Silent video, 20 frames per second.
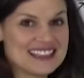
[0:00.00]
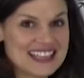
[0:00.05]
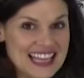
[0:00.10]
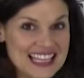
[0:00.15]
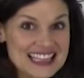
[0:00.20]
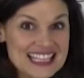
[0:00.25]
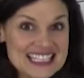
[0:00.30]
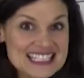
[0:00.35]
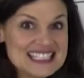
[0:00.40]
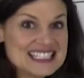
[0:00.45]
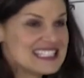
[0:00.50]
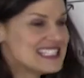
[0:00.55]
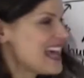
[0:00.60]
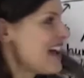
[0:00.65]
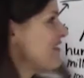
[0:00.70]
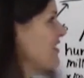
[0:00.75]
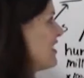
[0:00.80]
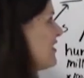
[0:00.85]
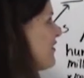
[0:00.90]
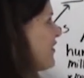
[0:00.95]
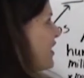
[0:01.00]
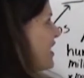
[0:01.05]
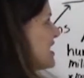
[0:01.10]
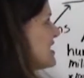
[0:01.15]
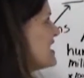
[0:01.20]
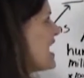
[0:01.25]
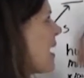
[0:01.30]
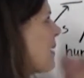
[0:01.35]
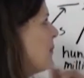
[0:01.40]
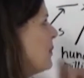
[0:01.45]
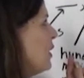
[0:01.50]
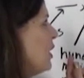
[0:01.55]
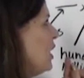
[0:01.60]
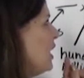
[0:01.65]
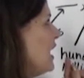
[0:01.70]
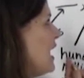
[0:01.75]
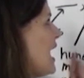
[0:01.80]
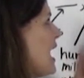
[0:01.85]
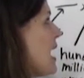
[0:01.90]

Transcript: like this 7 for example,